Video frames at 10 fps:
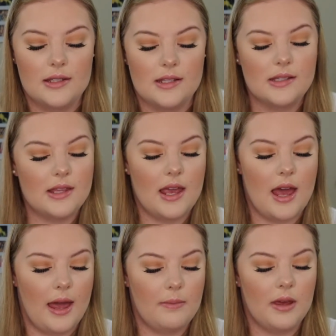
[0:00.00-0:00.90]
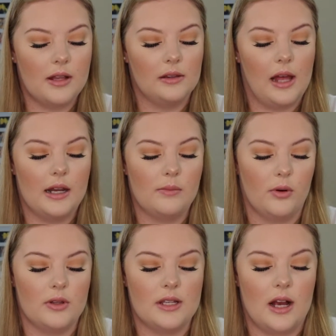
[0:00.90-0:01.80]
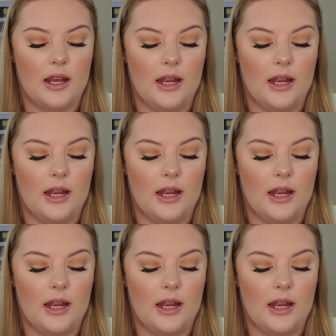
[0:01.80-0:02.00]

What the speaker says: This is the Ambient Lighting Bronzer